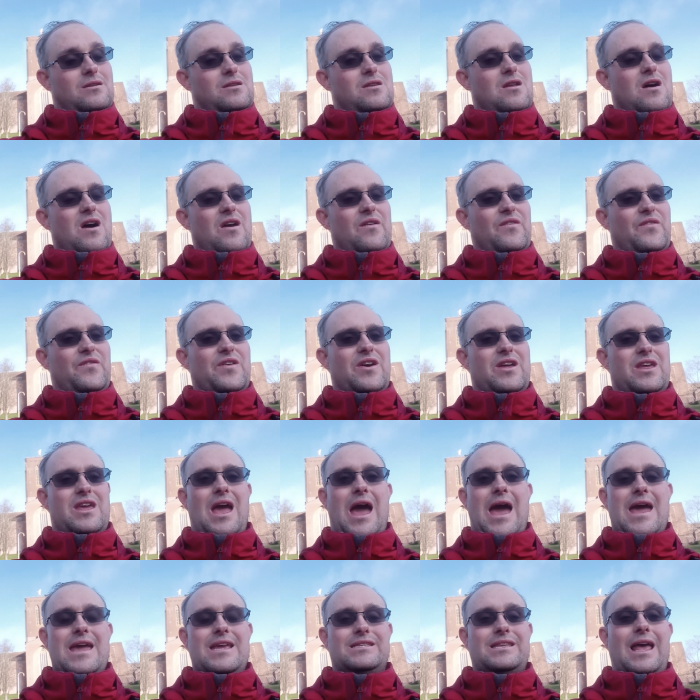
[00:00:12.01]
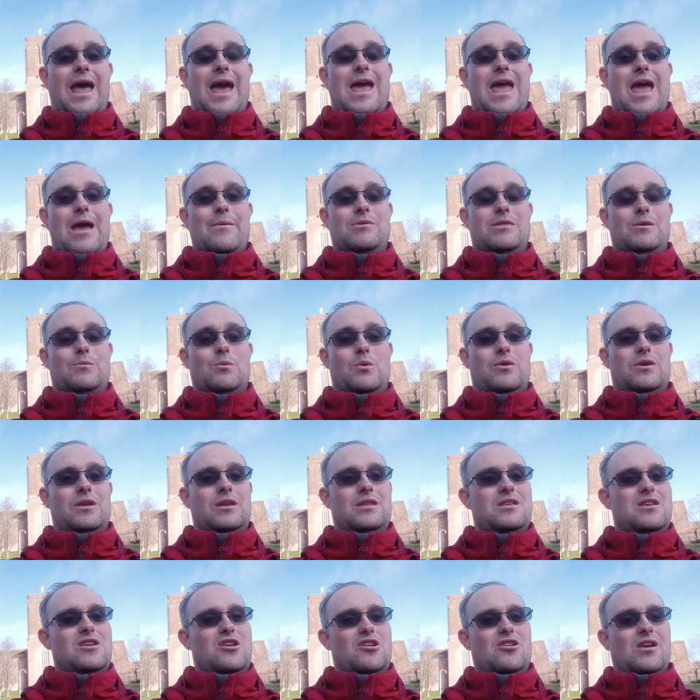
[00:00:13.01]
9.38am in the morning
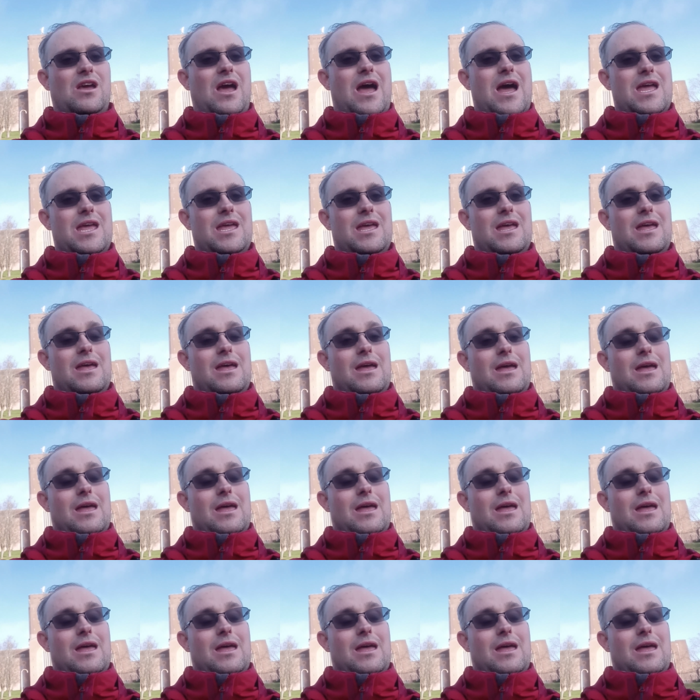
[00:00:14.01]
in the UK.